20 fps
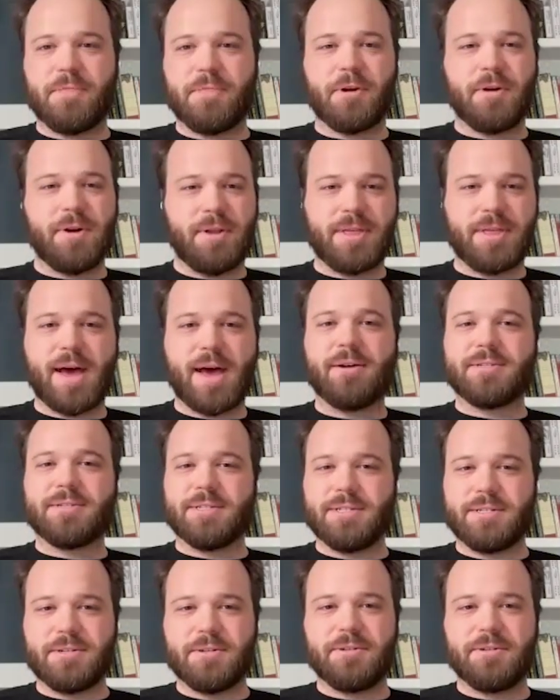thirty
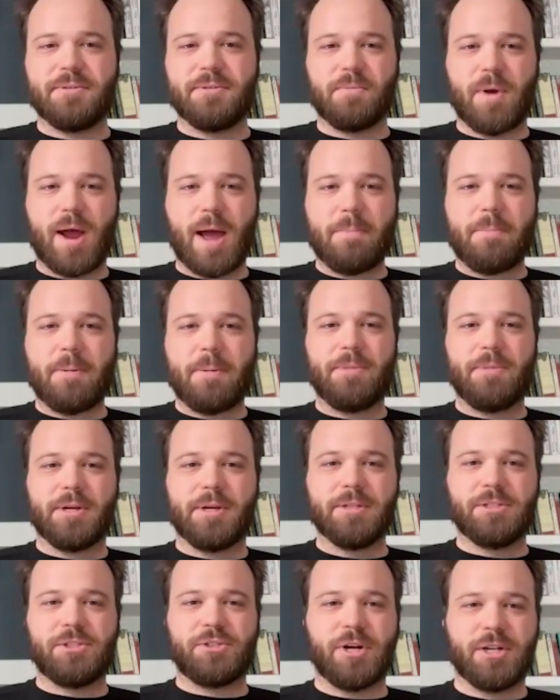thousand to wrap up the
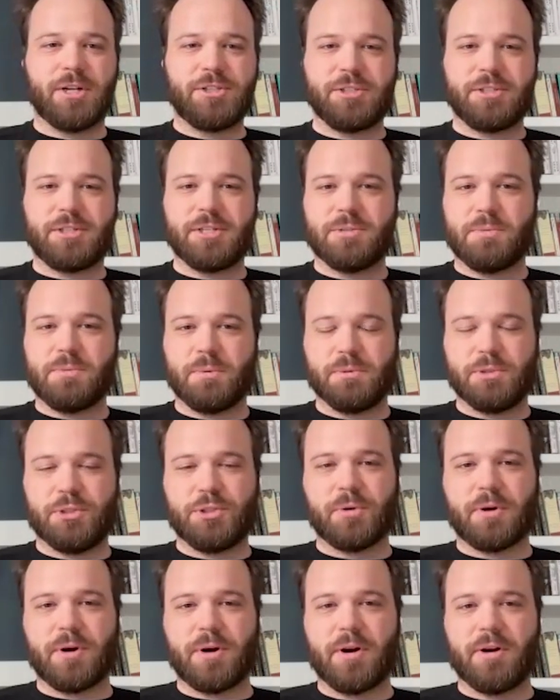construction because we were
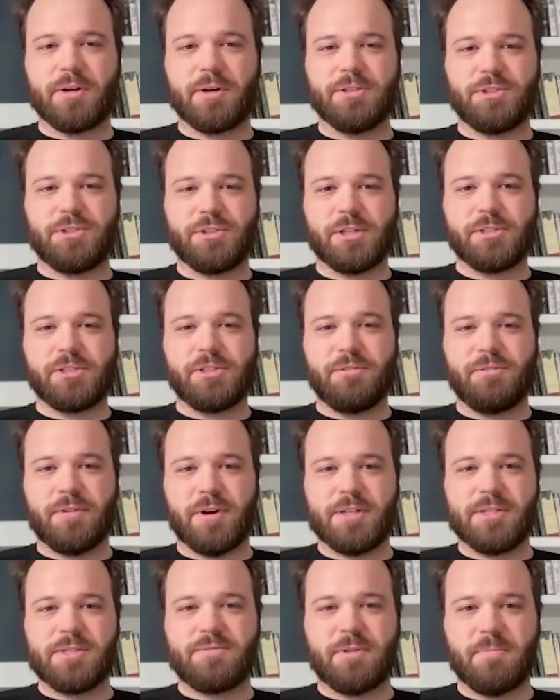short on our construction
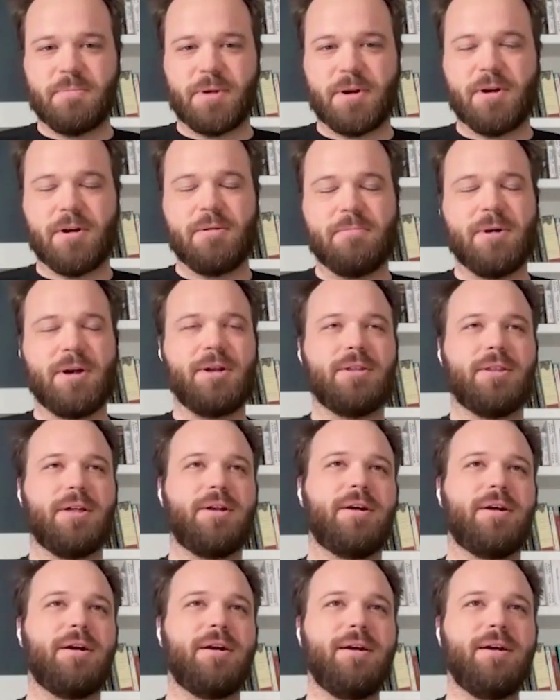funds from the hard money
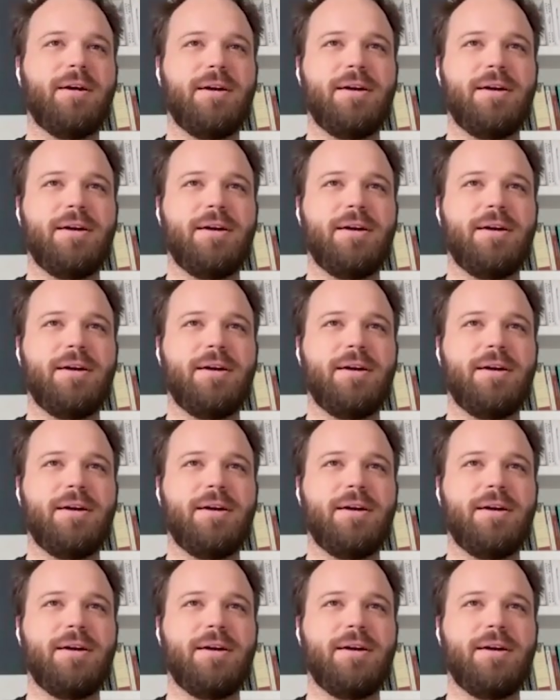lender.